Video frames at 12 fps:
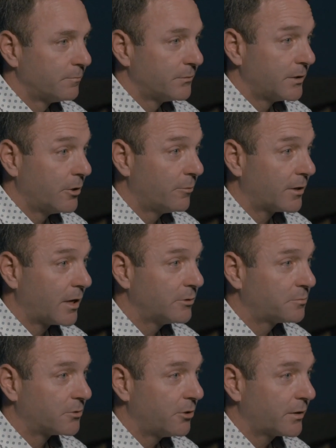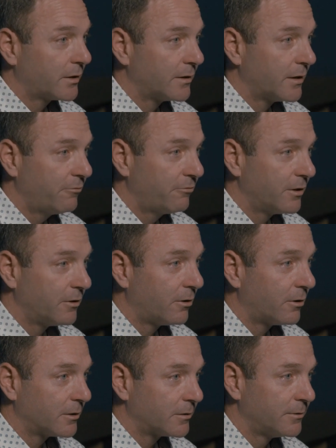You know, but I was broken and I fell
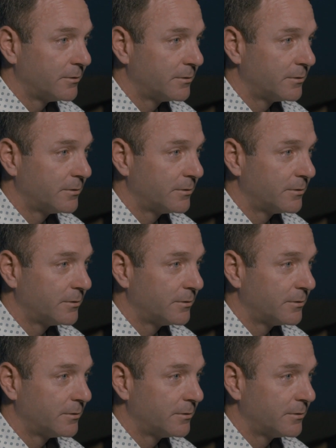hard.